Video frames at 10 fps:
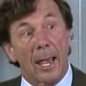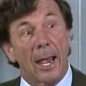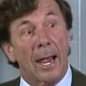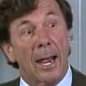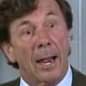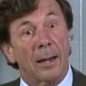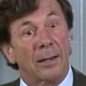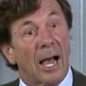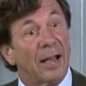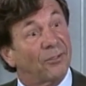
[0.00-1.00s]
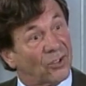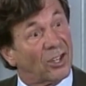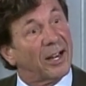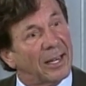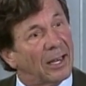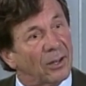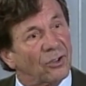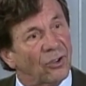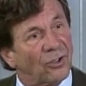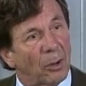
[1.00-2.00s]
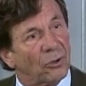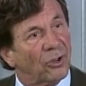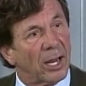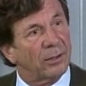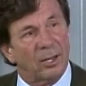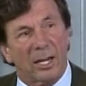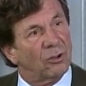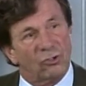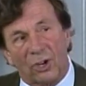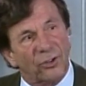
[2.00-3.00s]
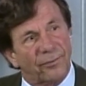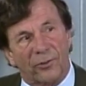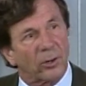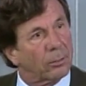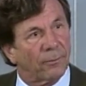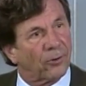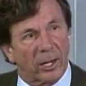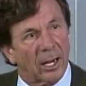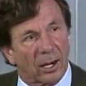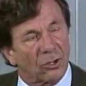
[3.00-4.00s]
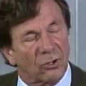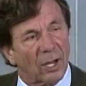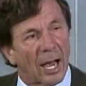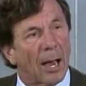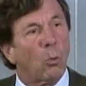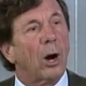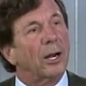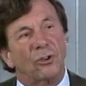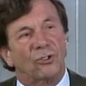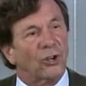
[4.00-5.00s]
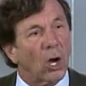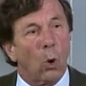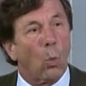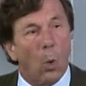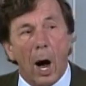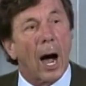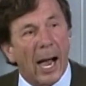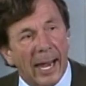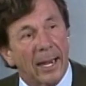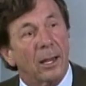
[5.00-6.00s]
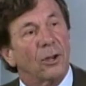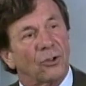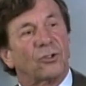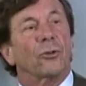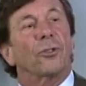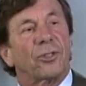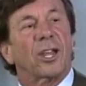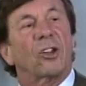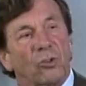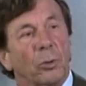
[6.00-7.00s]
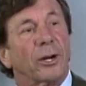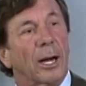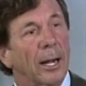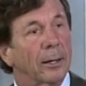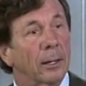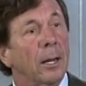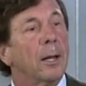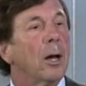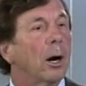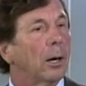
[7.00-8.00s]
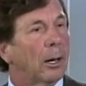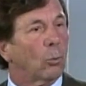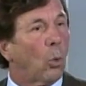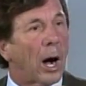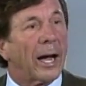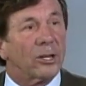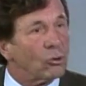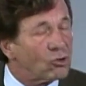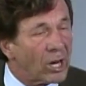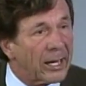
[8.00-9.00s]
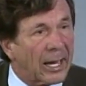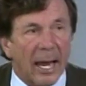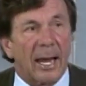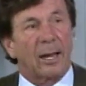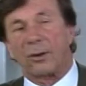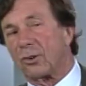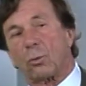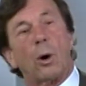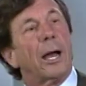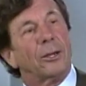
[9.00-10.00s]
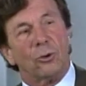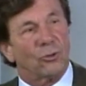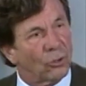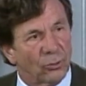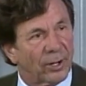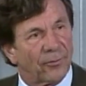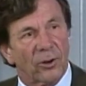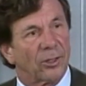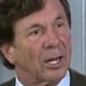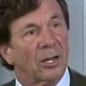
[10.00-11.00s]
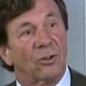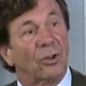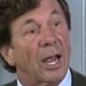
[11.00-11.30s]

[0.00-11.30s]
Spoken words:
And I've studied it since I was 19, just for kicks. I wanted to know why certain things were done, why you shake hands, why you do different things.